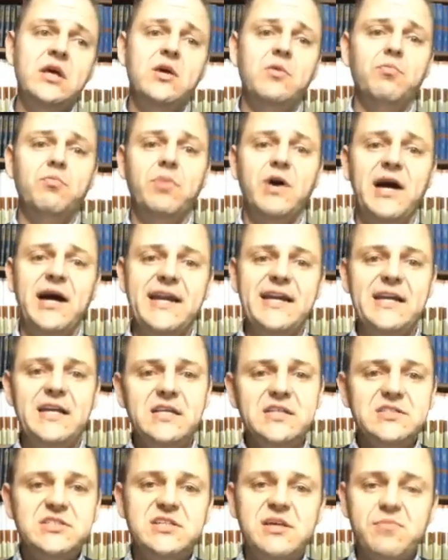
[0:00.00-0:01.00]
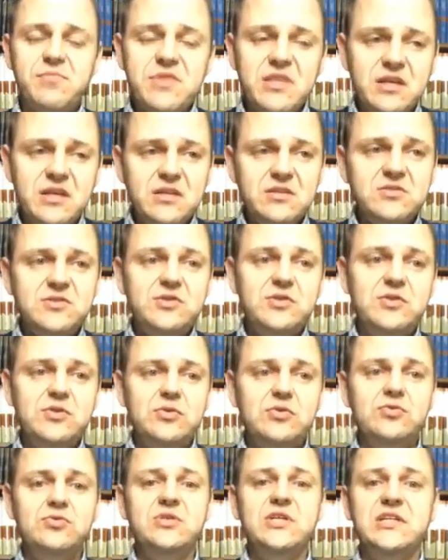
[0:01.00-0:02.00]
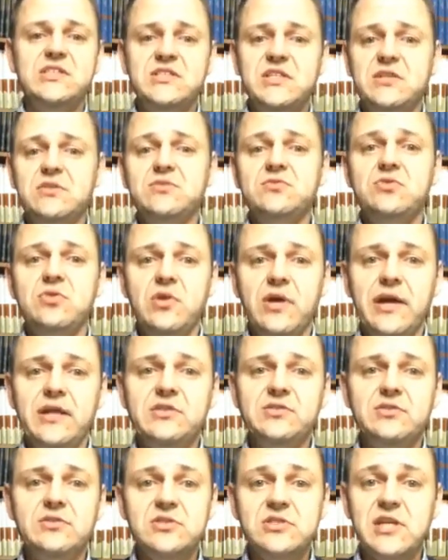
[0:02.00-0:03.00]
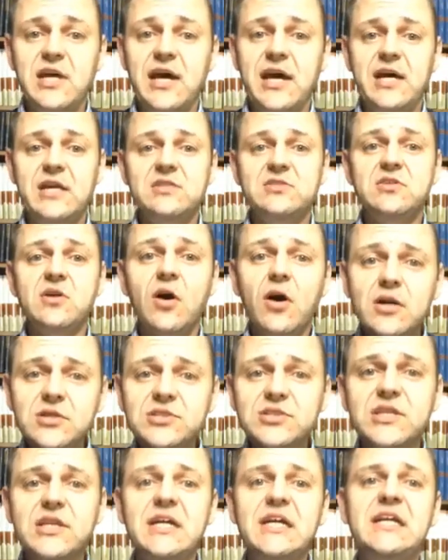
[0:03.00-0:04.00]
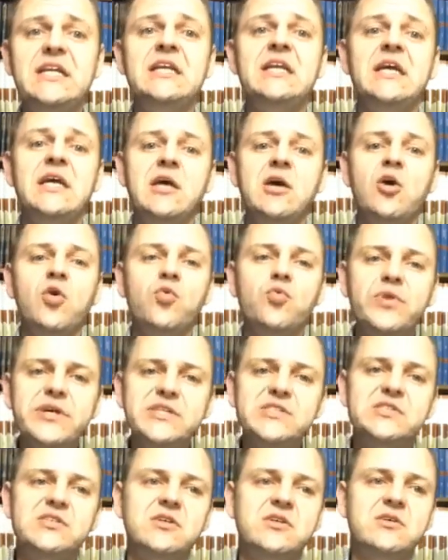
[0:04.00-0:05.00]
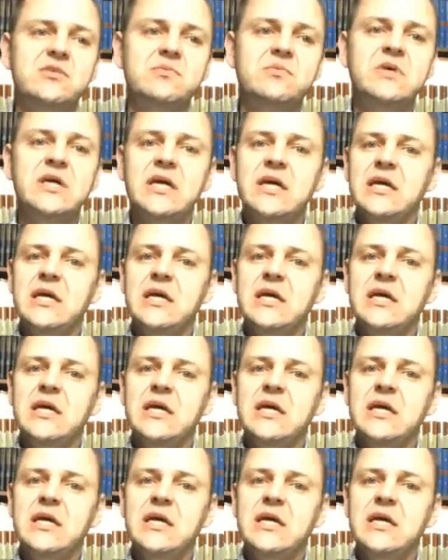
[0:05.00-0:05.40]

but it is something to continue to exercise caution, wisdom,